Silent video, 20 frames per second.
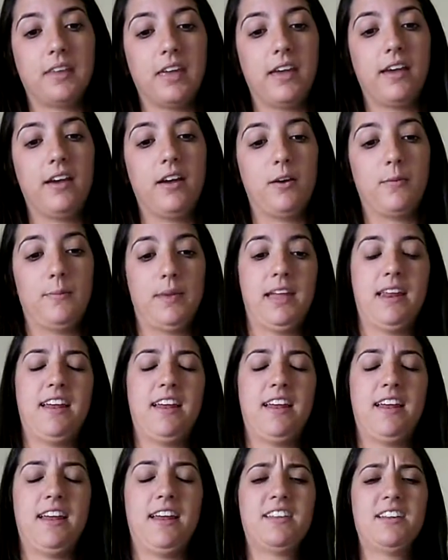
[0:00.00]
And
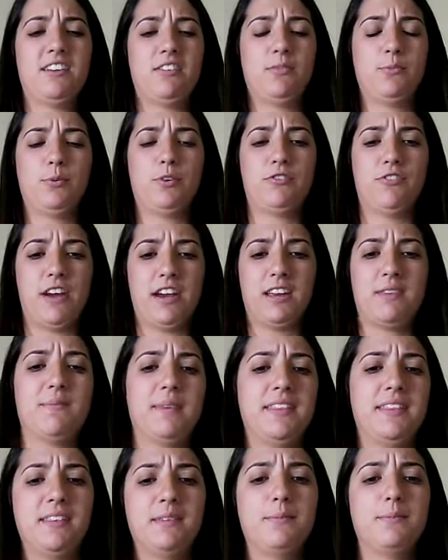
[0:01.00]
I really would
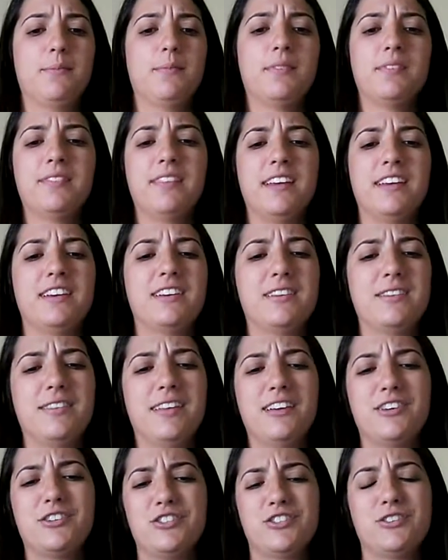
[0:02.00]
recommend them.
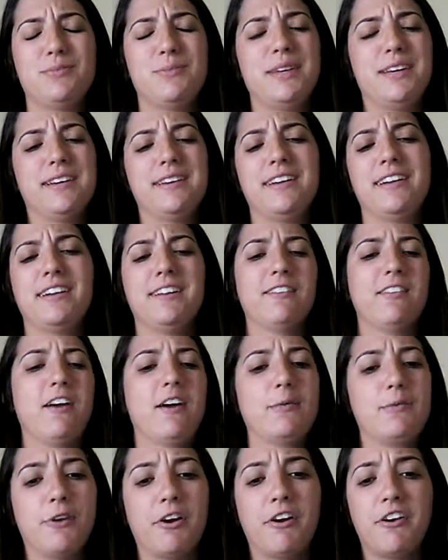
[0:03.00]
They should be in any
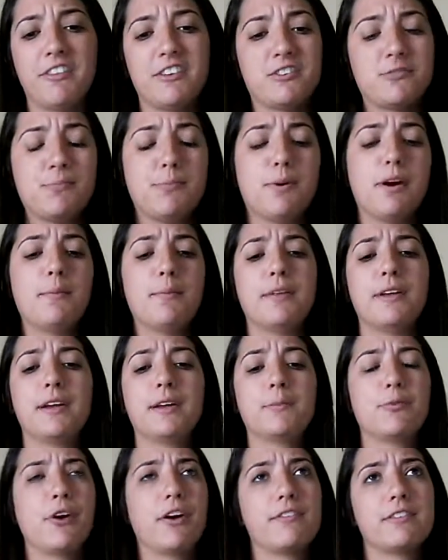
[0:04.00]
library. There's public,
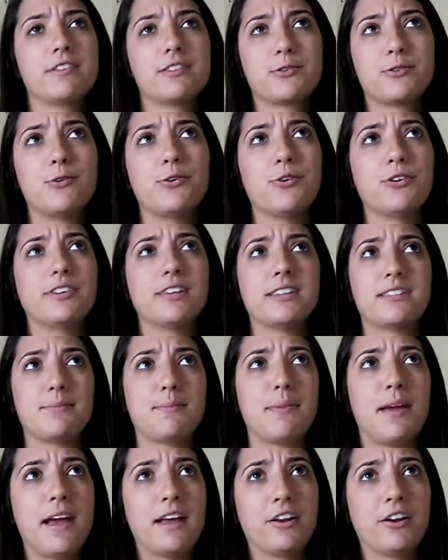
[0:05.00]
private school, it doesn't
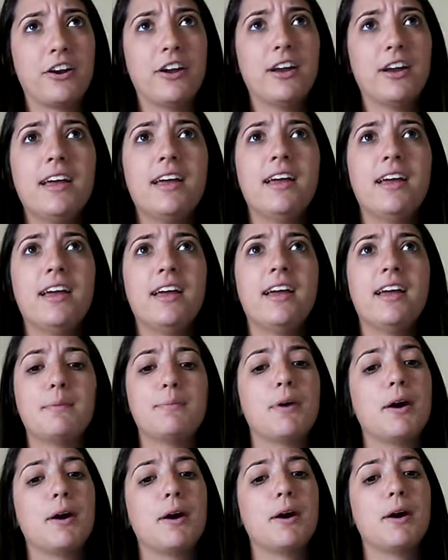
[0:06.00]
matter. In
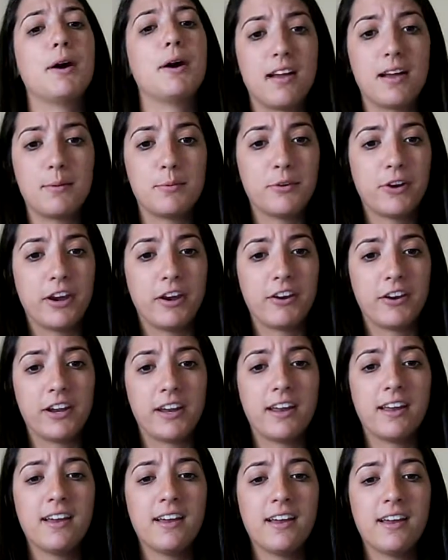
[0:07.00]
public library,
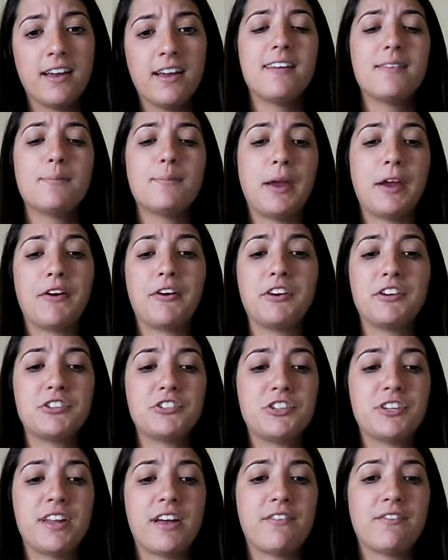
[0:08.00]
parents should
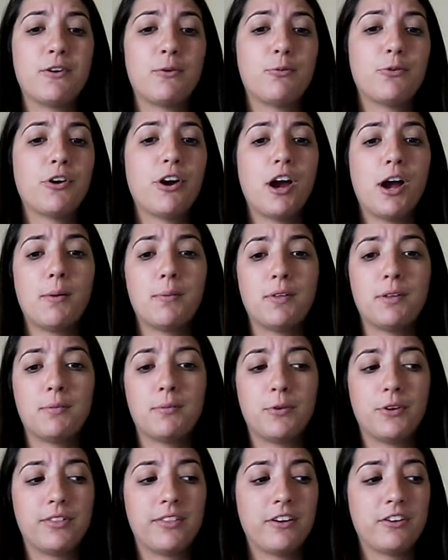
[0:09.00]
have no problem with
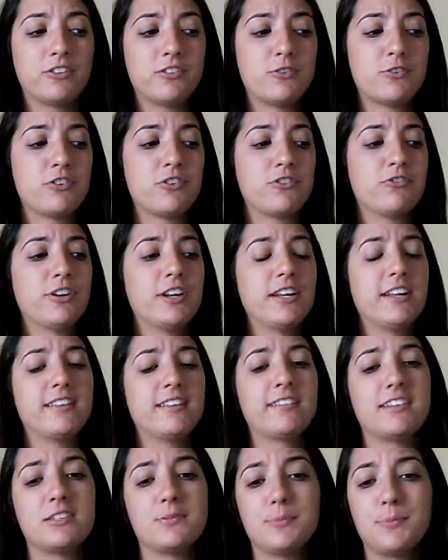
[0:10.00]
their children reading these
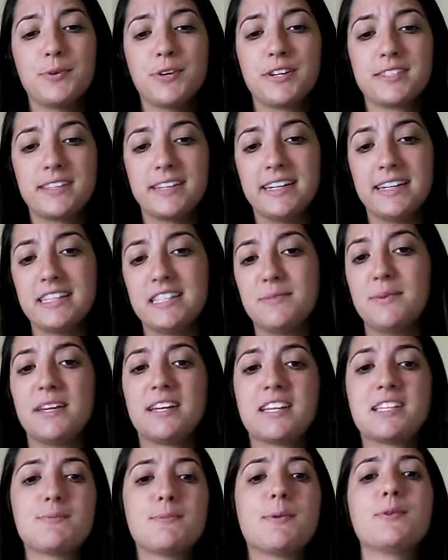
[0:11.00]
books. They need to be
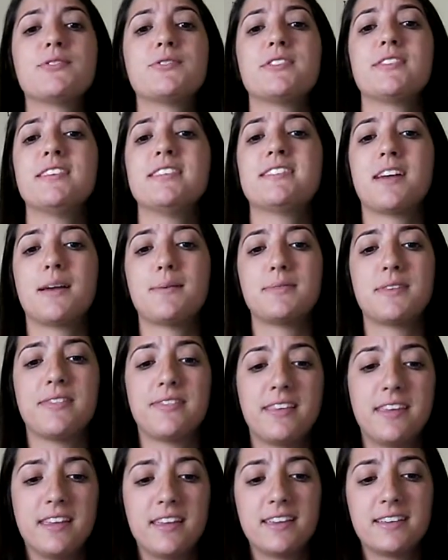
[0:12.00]
exposed to these types of
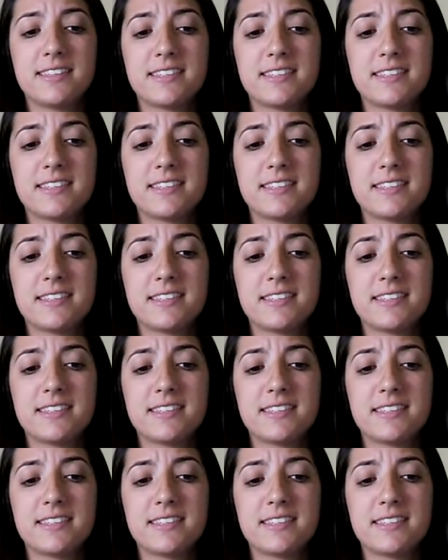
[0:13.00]
things.